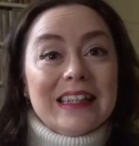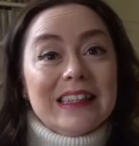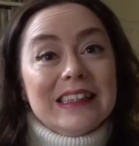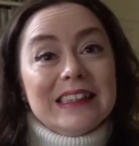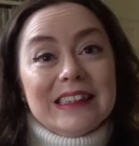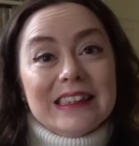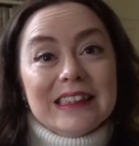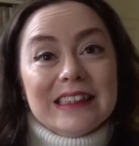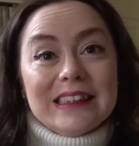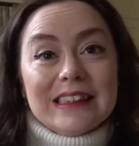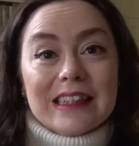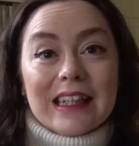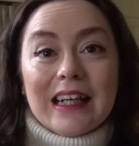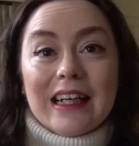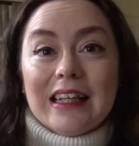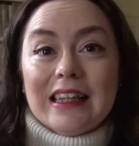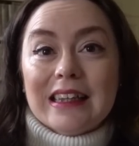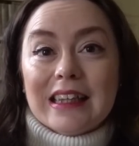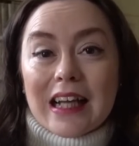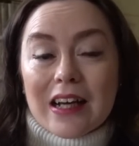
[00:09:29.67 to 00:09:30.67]
This is
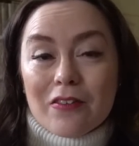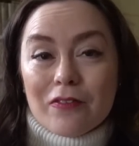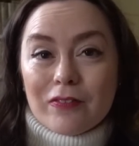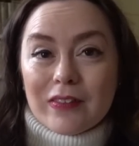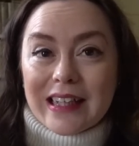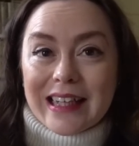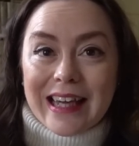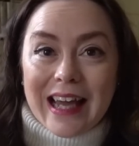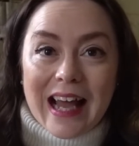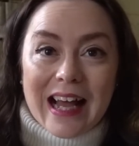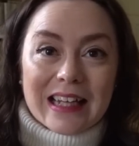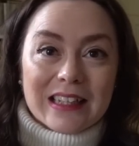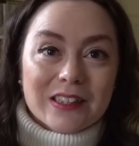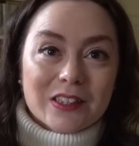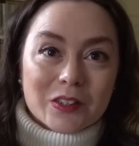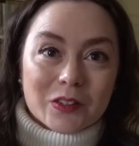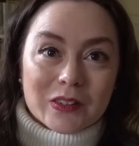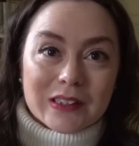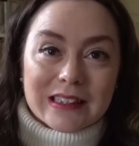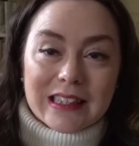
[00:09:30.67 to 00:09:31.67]
a lovely
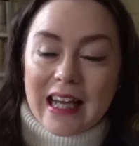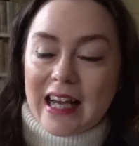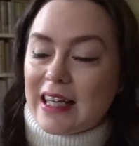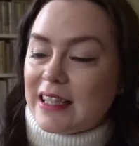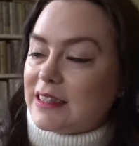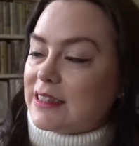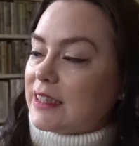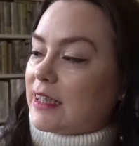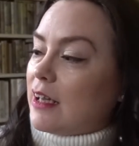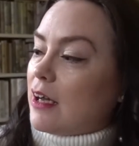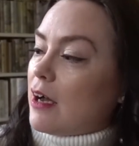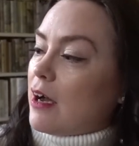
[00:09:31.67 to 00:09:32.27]
candle set.